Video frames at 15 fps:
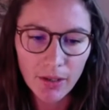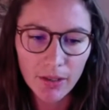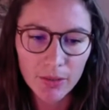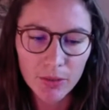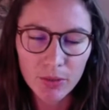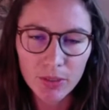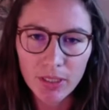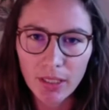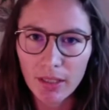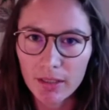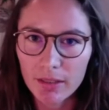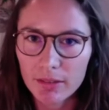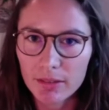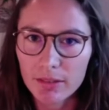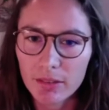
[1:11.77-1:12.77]
You
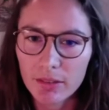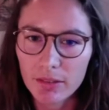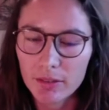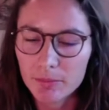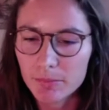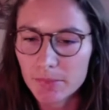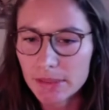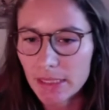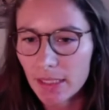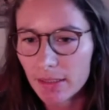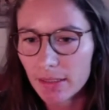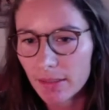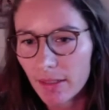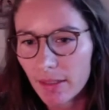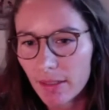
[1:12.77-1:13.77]
can
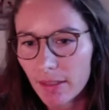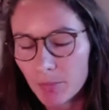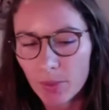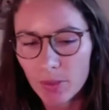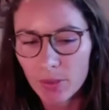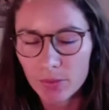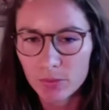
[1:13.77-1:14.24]
send them